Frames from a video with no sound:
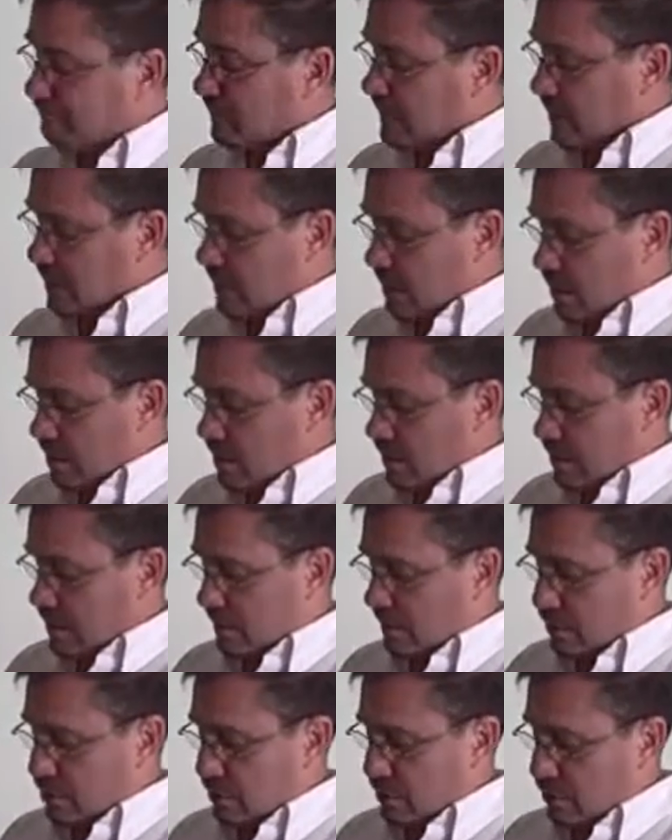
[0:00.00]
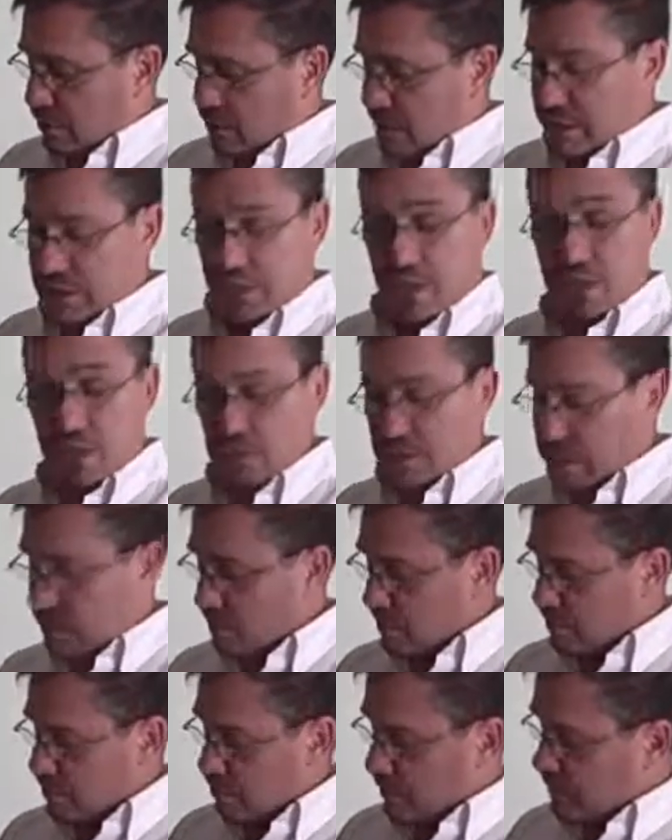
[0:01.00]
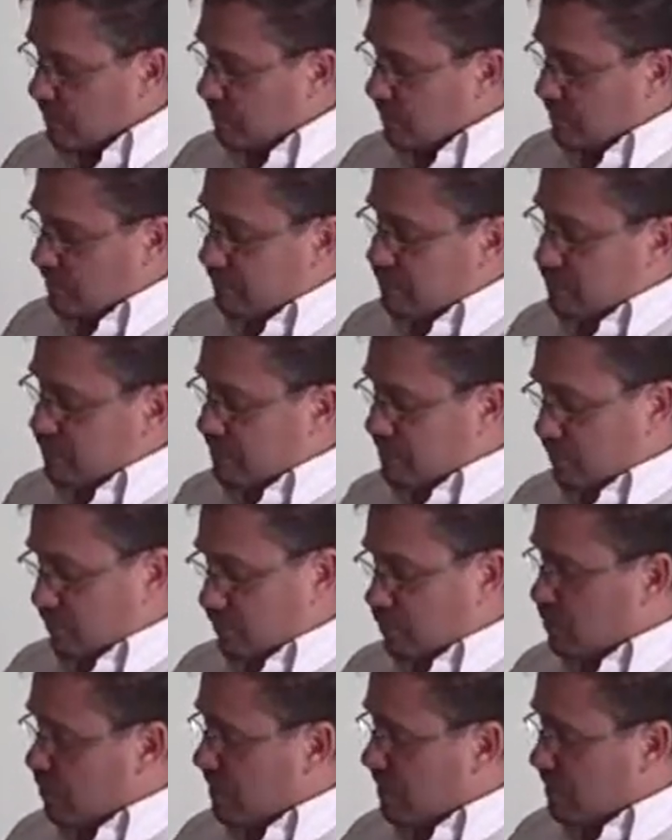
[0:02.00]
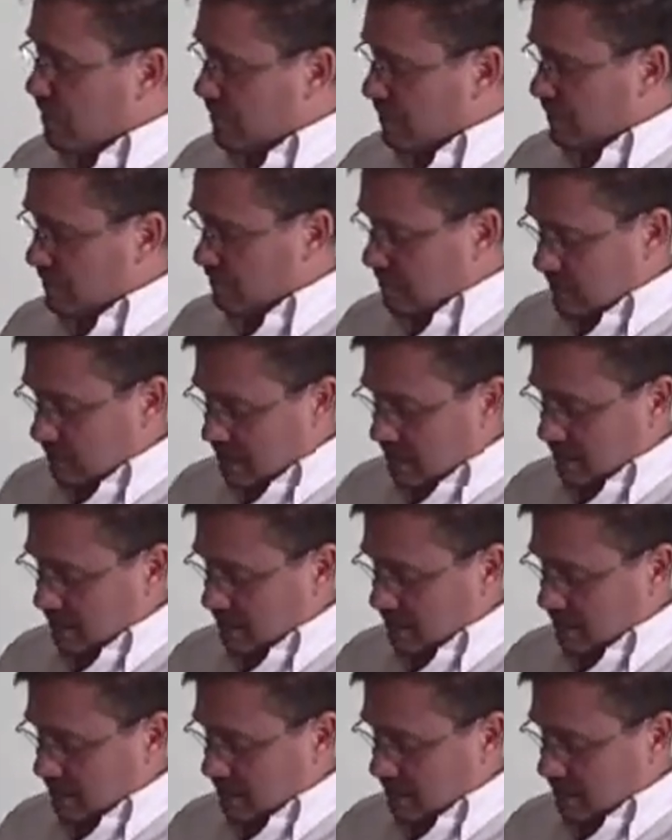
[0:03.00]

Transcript: Okay, make sure they cross out all those numbers. Okay, we got a few more numbers here.